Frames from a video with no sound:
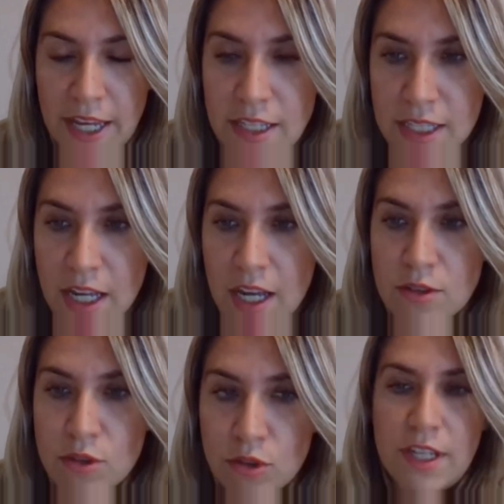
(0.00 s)
So 30
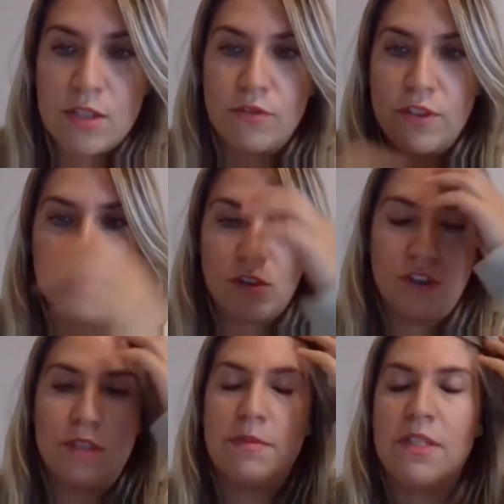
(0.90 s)
work days of
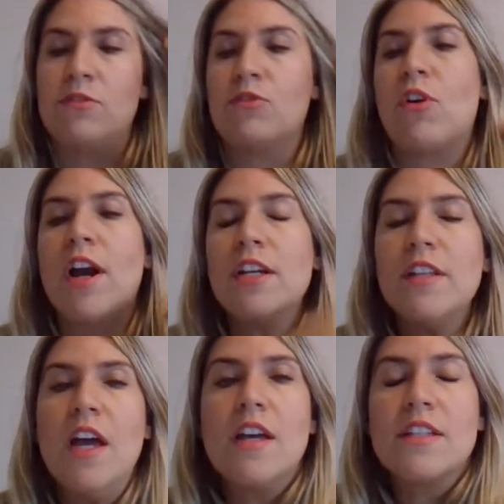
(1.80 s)
internship is
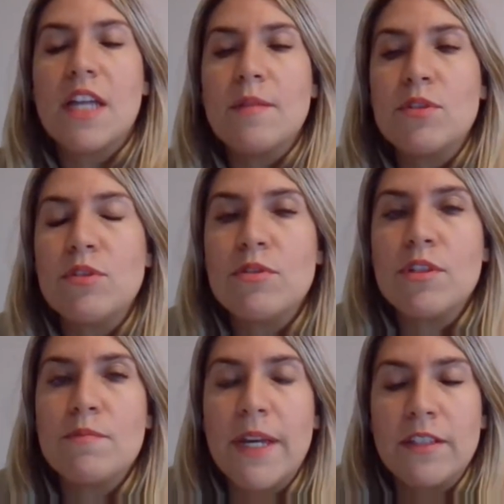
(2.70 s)
required. Some
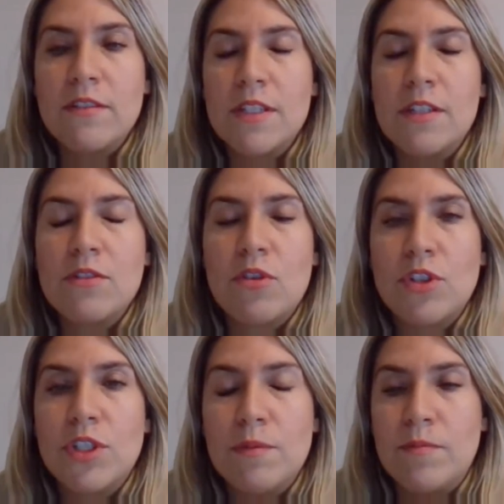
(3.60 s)
students make this
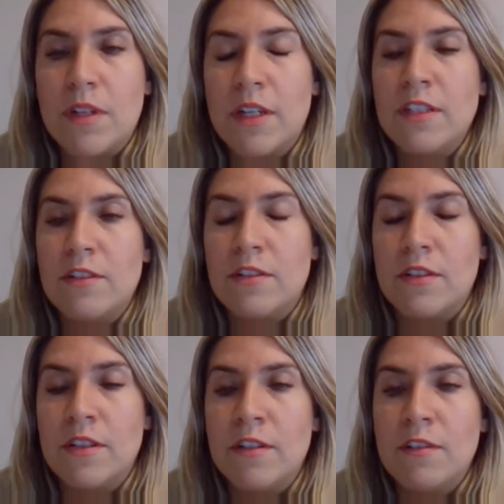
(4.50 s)
internship
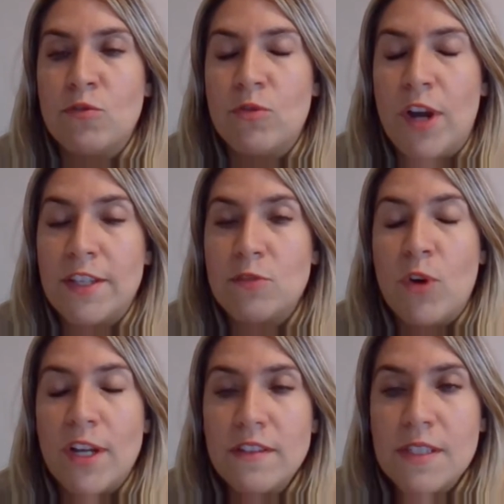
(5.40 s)

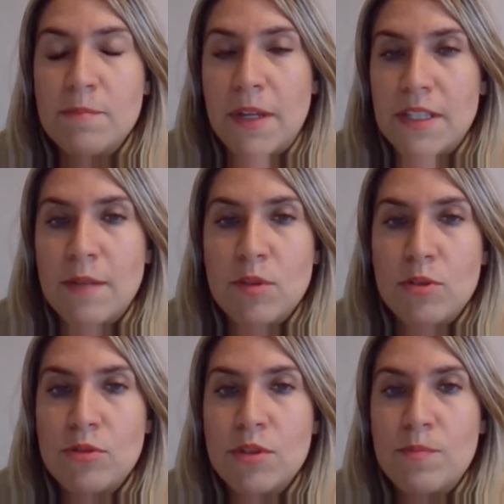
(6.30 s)
at once, but some
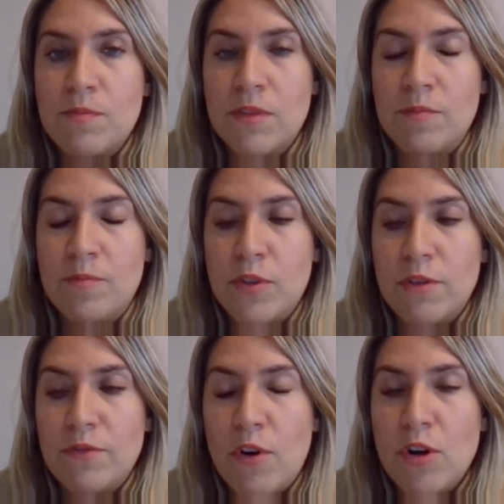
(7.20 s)
students
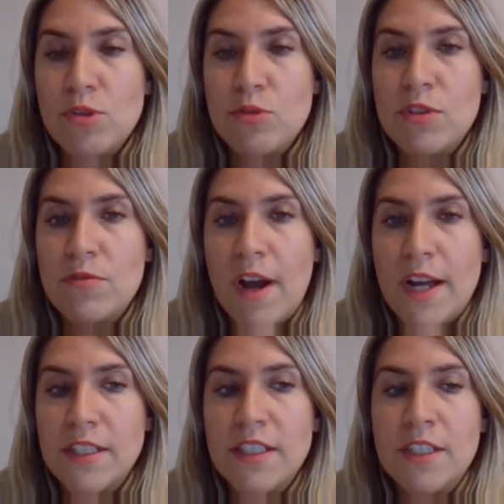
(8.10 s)
prefer to
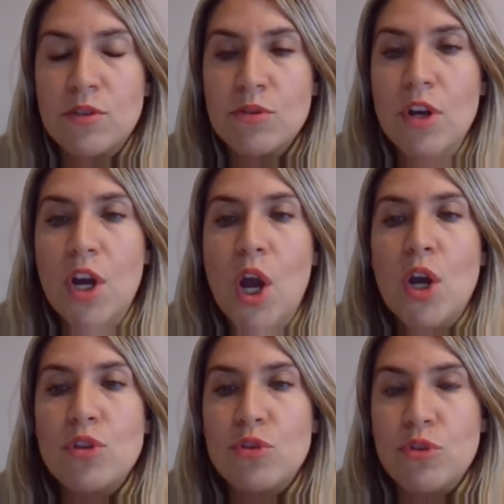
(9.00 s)
divide it into
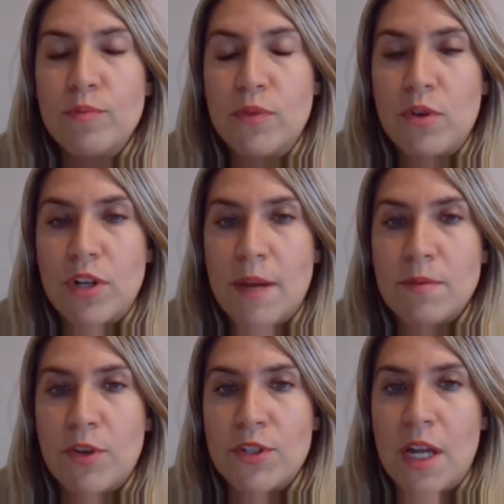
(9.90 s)
2
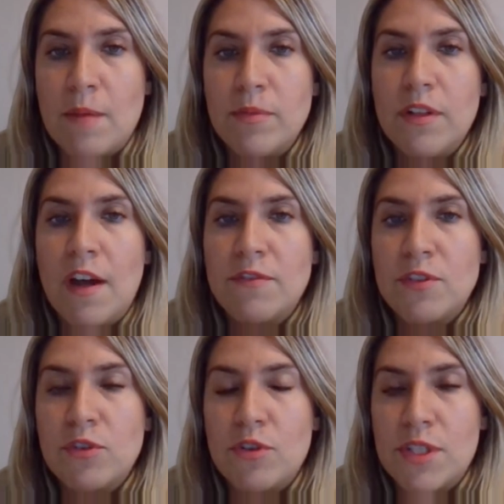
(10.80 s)
programs. For example,
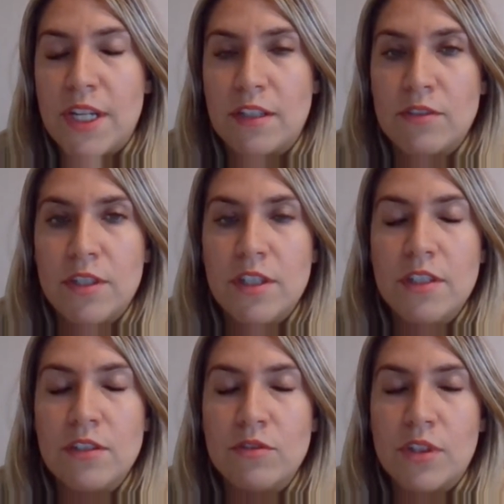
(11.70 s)
after your second
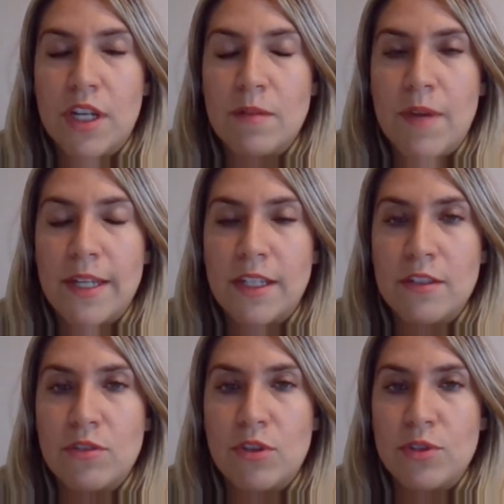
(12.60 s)
year, you can make
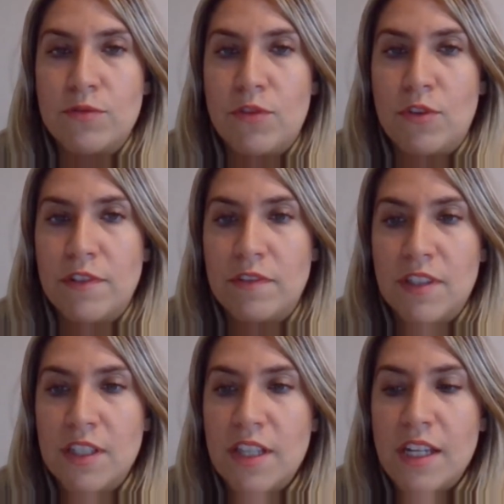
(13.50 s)
an internship for
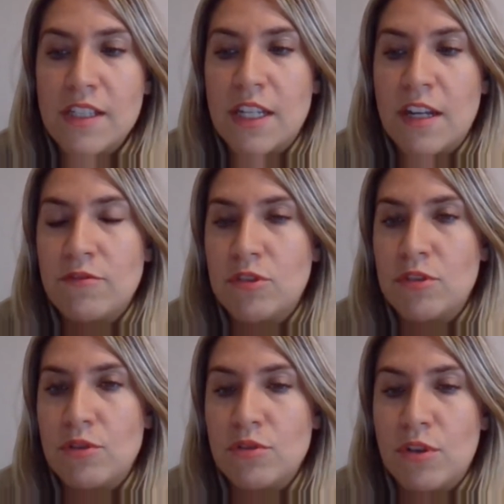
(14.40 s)
15 days, and after
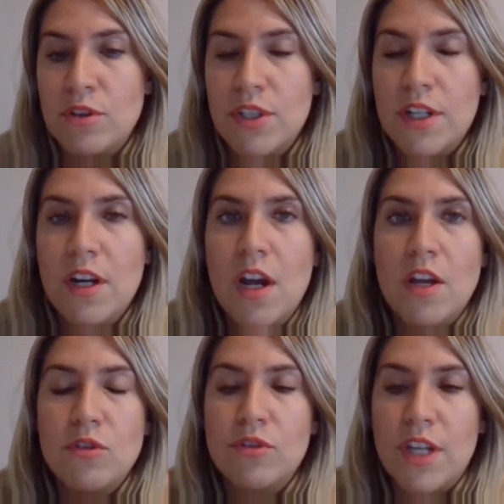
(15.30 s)
your third year,
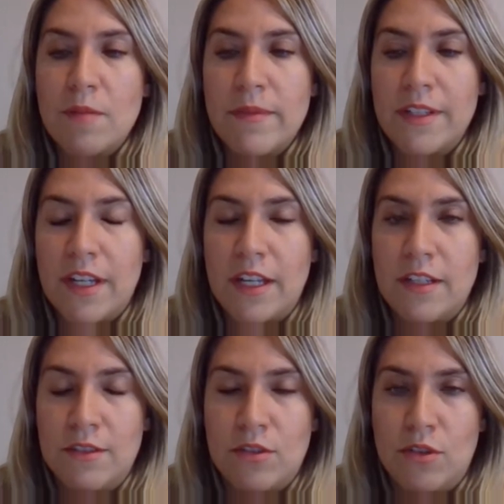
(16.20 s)
you can make
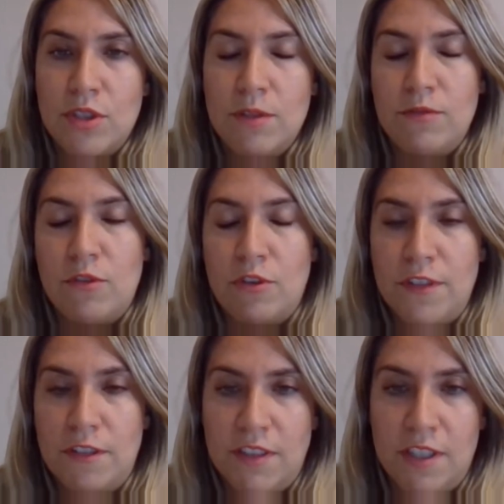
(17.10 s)
an internship for
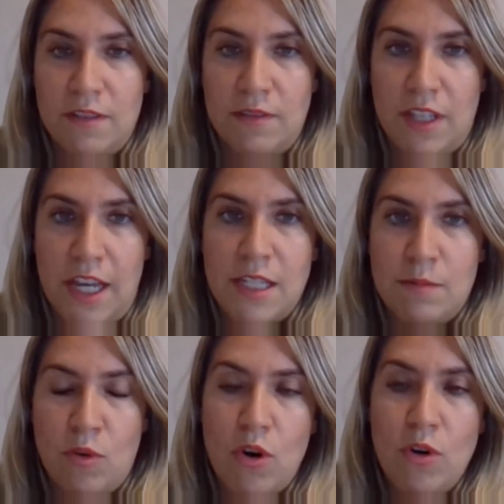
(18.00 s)
15 days
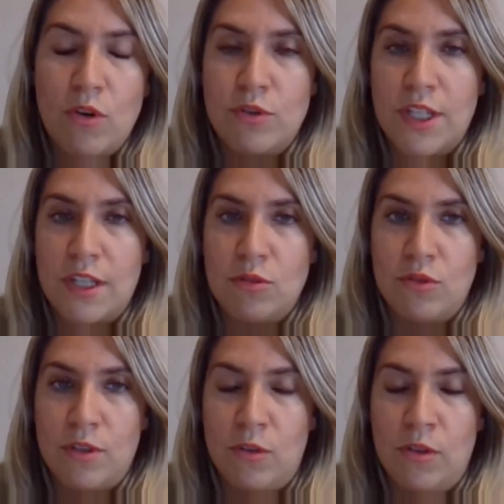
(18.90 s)
more, or you can do
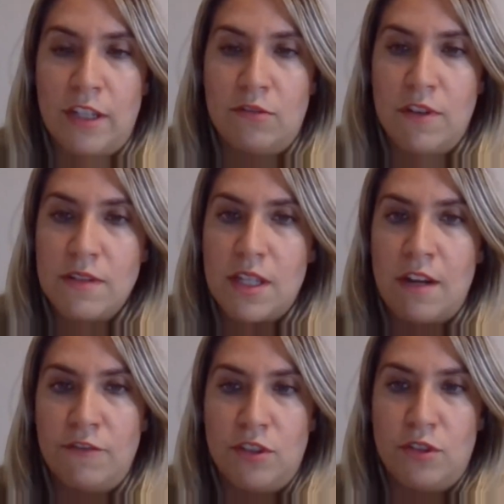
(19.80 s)
it all at once
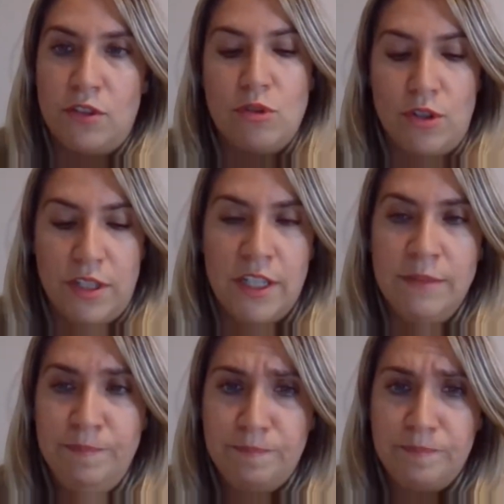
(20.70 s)
after your third
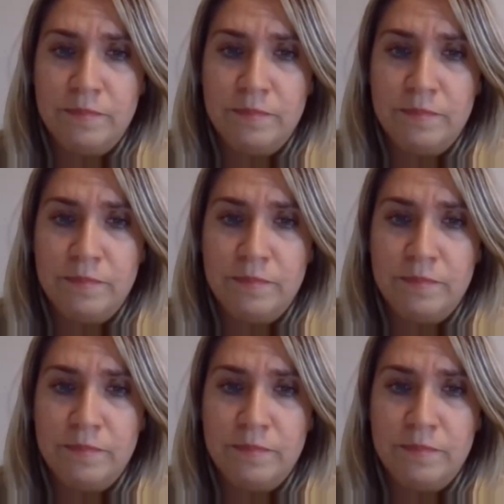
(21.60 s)
year.